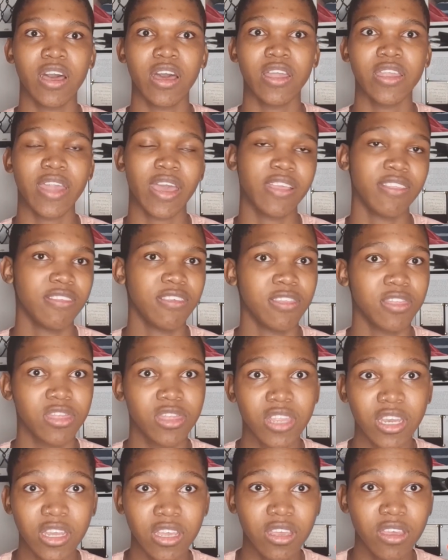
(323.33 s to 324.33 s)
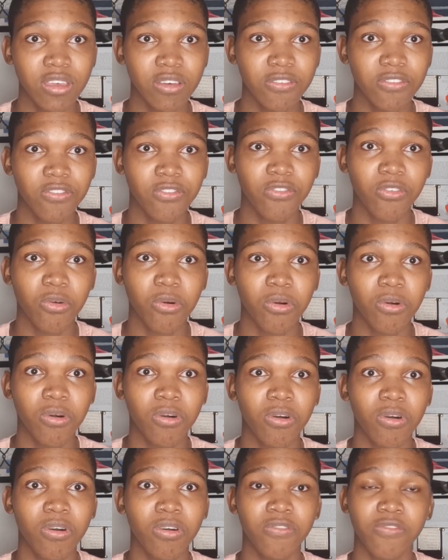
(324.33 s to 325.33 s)
93
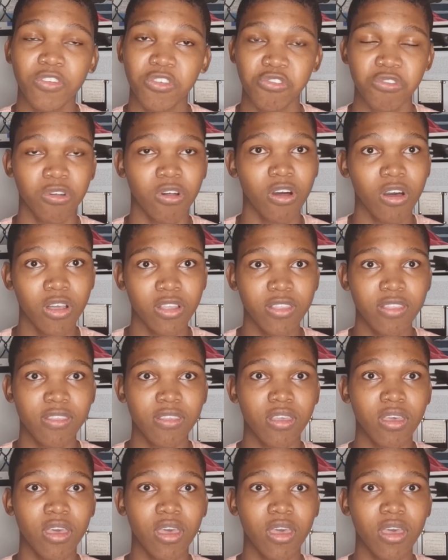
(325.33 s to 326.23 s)
for visual arts,